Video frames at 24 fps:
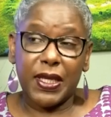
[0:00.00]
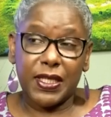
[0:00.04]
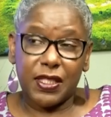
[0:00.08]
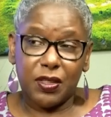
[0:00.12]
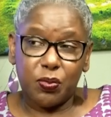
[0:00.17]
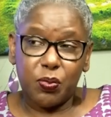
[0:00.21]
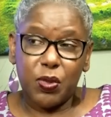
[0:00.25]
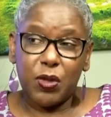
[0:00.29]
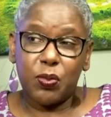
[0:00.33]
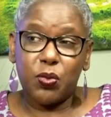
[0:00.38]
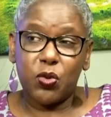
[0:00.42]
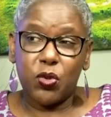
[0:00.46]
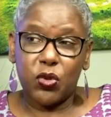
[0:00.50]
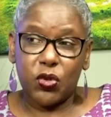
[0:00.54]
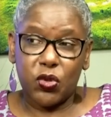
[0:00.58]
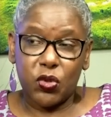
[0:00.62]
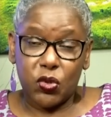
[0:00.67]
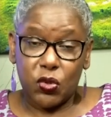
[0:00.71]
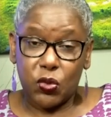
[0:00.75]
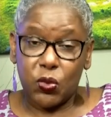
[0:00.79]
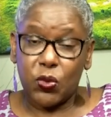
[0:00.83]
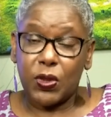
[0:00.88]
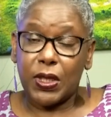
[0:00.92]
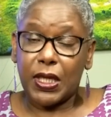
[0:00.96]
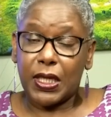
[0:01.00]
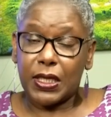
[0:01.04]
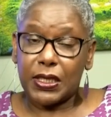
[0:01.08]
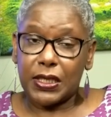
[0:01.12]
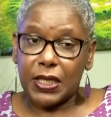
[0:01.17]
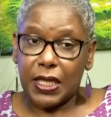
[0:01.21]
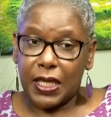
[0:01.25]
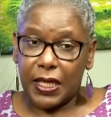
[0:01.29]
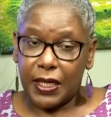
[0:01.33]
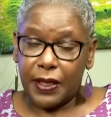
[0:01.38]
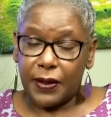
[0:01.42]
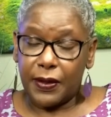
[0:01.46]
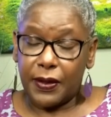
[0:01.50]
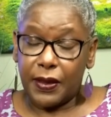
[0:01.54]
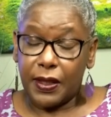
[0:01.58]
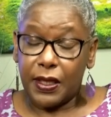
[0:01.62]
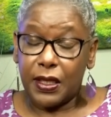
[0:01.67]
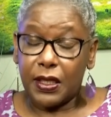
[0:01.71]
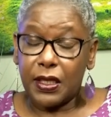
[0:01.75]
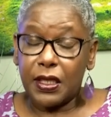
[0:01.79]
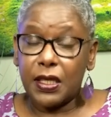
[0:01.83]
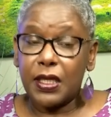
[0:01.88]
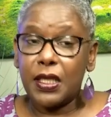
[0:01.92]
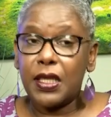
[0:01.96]
the best people to do that, I
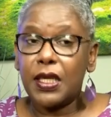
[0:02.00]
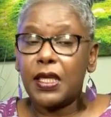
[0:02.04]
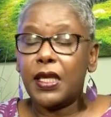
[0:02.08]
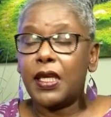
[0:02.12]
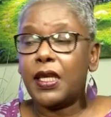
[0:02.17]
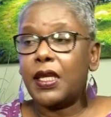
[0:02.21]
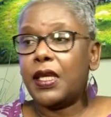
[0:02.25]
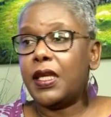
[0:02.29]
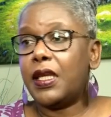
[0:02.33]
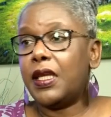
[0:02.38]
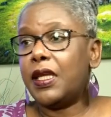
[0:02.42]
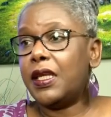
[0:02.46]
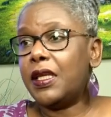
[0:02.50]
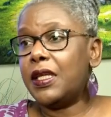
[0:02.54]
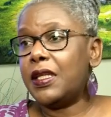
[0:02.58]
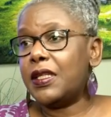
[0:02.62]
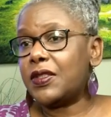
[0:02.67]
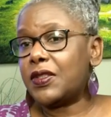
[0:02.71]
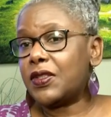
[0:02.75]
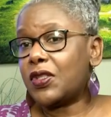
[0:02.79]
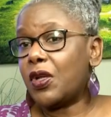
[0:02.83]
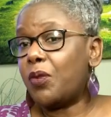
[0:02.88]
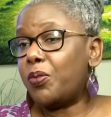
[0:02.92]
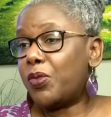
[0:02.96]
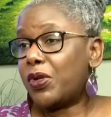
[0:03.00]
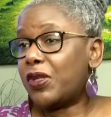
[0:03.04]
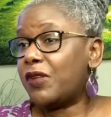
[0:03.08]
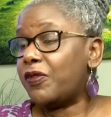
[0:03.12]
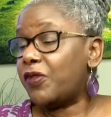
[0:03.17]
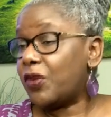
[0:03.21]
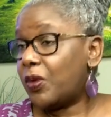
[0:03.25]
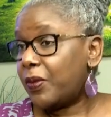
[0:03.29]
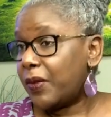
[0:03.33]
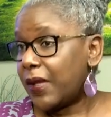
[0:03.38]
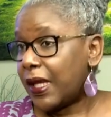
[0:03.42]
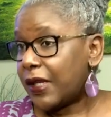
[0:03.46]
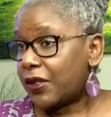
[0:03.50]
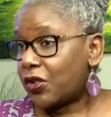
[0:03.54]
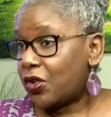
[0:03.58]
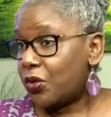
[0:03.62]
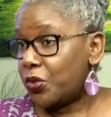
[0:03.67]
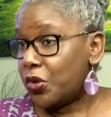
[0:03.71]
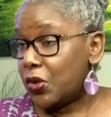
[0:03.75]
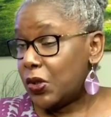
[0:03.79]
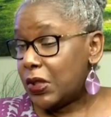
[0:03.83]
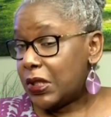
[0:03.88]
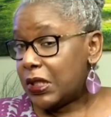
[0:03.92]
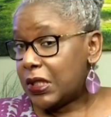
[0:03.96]
think, is somebody from that
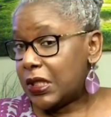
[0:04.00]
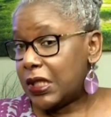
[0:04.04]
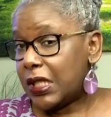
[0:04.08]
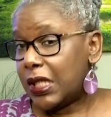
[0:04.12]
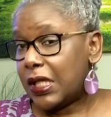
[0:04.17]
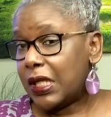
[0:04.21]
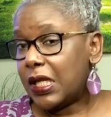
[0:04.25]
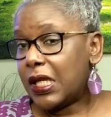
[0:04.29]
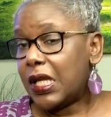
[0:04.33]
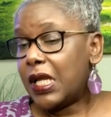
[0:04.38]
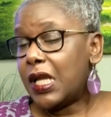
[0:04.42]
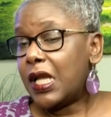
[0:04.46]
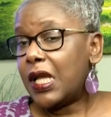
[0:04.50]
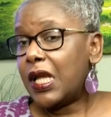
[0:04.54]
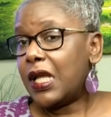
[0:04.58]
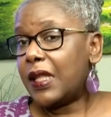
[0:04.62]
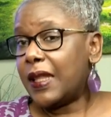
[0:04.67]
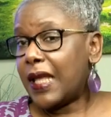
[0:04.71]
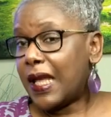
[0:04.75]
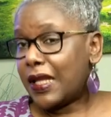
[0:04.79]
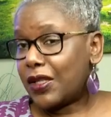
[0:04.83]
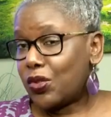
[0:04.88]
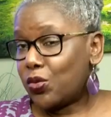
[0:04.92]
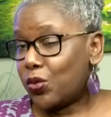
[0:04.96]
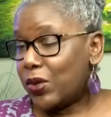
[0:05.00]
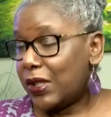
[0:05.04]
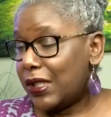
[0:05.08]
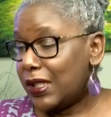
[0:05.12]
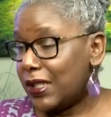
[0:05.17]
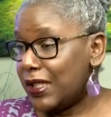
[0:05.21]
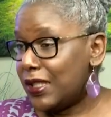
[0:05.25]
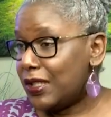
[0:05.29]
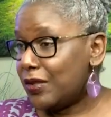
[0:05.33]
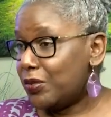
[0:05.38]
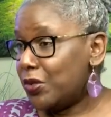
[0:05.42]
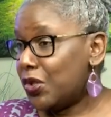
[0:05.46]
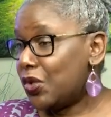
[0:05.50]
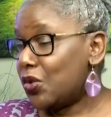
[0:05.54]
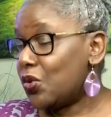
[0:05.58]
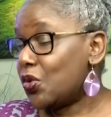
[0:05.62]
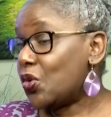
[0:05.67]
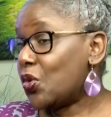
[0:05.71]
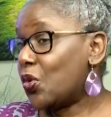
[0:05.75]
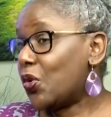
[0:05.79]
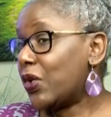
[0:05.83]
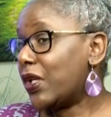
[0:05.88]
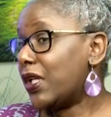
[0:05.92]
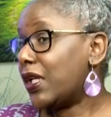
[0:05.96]
community. And that will lead me
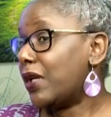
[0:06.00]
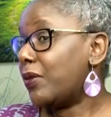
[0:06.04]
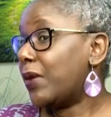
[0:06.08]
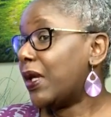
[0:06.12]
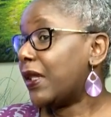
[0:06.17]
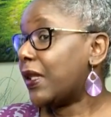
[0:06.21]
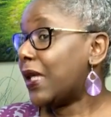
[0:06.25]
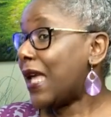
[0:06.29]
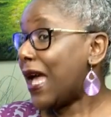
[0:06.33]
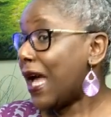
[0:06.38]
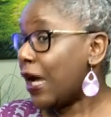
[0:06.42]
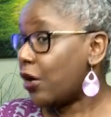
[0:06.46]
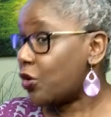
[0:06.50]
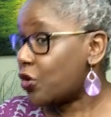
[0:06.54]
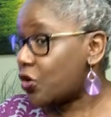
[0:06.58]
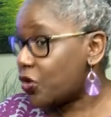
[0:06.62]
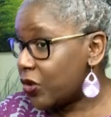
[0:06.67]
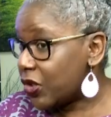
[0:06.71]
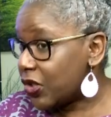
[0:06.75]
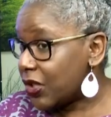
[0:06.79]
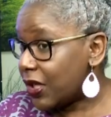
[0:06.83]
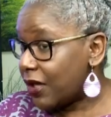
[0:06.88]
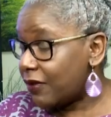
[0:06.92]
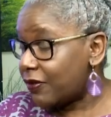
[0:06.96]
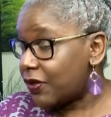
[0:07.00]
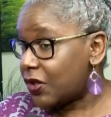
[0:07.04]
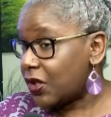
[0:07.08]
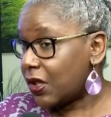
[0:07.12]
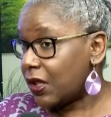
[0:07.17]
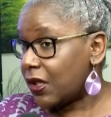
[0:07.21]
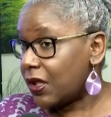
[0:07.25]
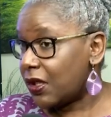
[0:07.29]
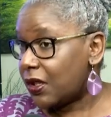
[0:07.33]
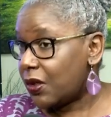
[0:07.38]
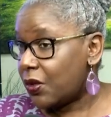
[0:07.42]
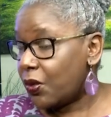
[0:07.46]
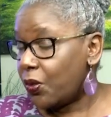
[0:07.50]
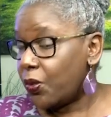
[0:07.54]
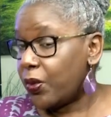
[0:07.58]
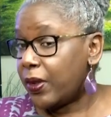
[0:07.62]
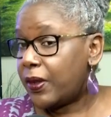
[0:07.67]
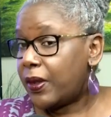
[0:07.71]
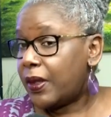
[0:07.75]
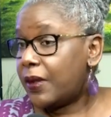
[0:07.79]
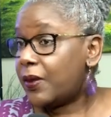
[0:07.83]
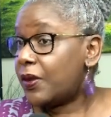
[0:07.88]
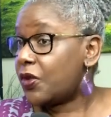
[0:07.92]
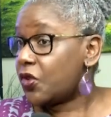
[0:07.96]
to talking about the outreach I've done
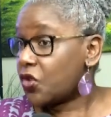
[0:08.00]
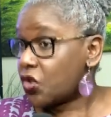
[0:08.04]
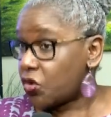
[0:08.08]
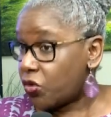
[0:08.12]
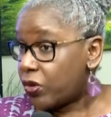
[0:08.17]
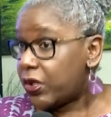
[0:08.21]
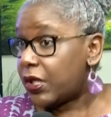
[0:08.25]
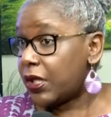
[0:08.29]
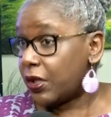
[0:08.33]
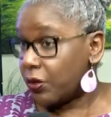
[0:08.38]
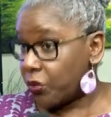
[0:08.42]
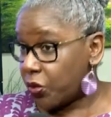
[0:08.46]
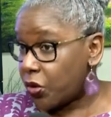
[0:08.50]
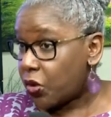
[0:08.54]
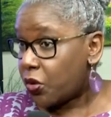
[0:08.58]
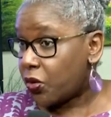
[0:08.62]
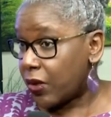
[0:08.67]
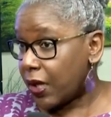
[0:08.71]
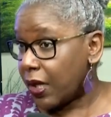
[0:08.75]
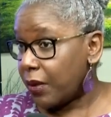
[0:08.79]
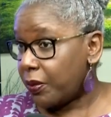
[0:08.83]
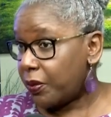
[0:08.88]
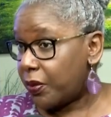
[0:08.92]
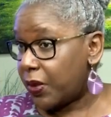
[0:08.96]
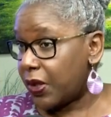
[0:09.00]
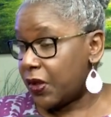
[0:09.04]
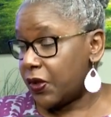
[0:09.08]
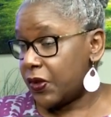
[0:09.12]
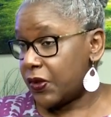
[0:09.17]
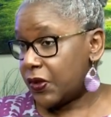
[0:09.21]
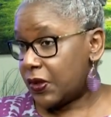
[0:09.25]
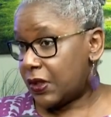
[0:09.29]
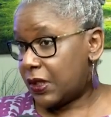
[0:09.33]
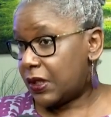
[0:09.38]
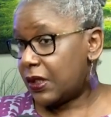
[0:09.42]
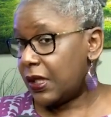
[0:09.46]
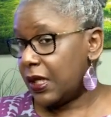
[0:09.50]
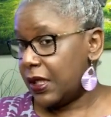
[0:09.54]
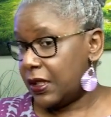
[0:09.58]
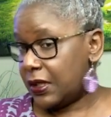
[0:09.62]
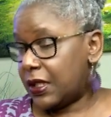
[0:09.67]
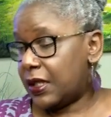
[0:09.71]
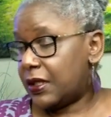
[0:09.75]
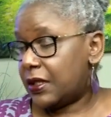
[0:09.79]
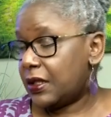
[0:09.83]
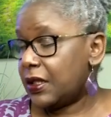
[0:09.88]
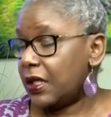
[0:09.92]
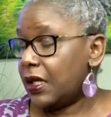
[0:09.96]
within the screening program, because
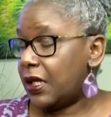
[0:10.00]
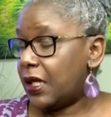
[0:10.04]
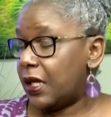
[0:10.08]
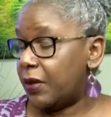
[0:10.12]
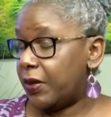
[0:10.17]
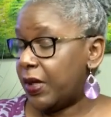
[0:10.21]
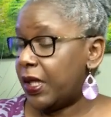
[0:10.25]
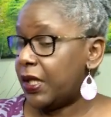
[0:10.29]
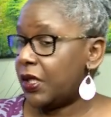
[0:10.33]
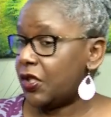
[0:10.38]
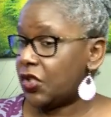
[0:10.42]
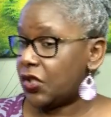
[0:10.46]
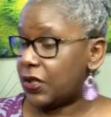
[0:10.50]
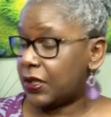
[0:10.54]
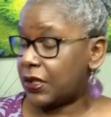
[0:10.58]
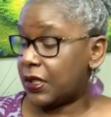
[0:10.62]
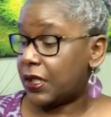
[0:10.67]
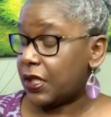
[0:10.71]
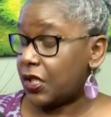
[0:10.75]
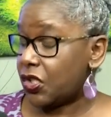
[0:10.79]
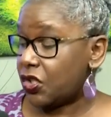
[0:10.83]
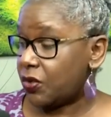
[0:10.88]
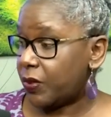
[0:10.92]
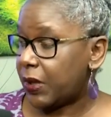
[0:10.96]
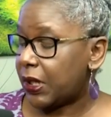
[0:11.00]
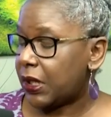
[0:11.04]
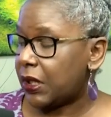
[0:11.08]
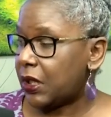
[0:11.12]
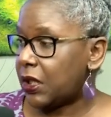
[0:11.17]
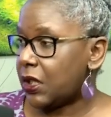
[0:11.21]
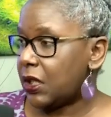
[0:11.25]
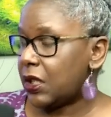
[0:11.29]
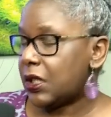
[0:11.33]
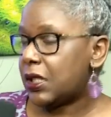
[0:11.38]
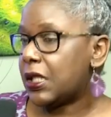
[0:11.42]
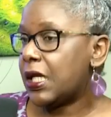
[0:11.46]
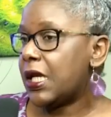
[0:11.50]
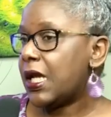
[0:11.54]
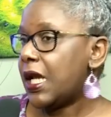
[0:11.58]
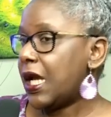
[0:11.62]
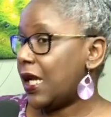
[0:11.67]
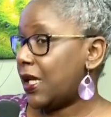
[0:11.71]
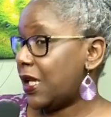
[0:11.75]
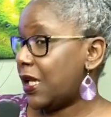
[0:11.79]
as I say, I'm NHS engagement lead,